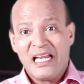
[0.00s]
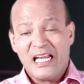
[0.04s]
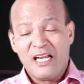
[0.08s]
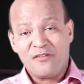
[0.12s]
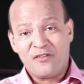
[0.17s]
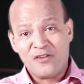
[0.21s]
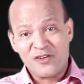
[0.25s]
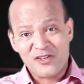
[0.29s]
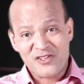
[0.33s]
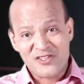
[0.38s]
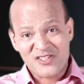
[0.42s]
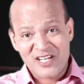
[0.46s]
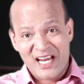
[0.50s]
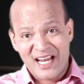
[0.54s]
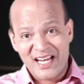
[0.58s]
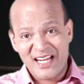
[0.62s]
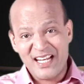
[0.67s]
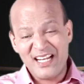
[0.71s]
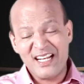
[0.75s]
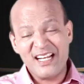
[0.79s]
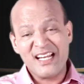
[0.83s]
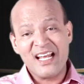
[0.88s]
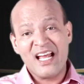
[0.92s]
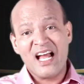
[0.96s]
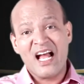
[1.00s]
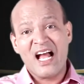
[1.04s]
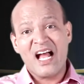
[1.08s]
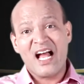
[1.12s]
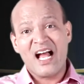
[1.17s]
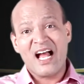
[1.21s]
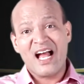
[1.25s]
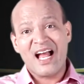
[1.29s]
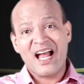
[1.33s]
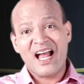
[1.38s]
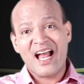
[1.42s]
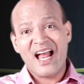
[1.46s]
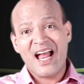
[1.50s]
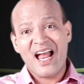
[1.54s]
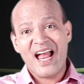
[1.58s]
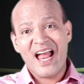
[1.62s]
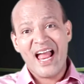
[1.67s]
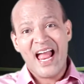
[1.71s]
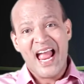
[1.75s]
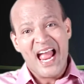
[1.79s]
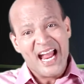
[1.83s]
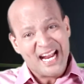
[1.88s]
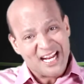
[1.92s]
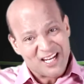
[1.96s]
If your child
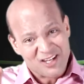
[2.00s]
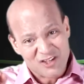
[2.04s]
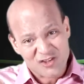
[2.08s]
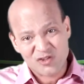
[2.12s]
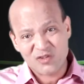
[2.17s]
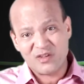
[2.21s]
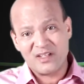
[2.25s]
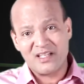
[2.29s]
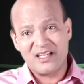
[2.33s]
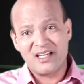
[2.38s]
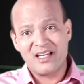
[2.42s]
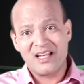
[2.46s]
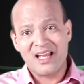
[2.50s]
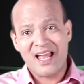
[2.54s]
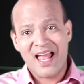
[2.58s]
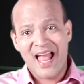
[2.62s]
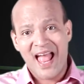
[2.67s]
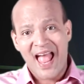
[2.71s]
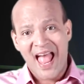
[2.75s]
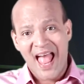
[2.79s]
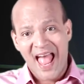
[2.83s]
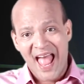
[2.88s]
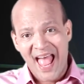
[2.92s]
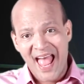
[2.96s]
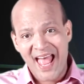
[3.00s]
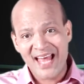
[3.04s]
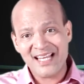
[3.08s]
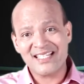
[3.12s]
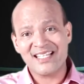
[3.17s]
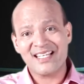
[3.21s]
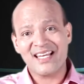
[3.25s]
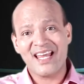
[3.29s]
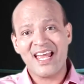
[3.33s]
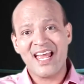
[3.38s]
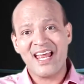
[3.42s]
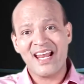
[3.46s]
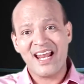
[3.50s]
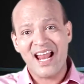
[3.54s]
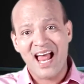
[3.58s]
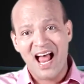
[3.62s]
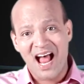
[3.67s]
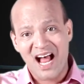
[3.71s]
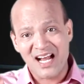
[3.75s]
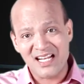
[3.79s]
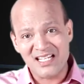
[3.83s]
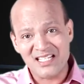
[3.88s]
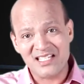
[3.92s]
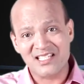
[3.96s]
actually has an
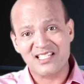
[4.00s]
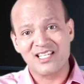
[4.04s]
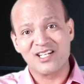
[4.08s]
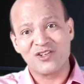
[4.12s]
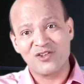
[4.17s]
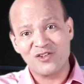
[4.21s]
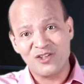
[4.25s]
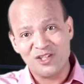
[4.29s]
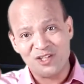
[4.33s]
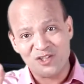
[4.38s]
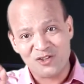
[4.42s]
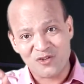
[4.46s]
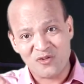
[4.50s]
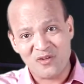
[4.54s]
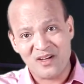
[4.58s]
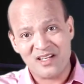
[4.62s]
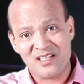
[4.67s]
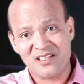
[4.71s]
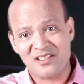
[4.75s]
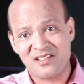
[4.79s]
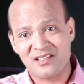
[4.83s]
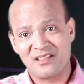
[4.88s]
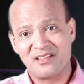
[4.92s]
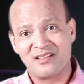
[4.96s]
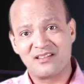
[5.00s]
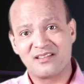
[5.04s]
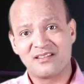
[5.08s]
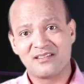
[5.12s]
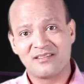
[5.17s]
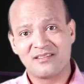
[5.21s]
answer to this question,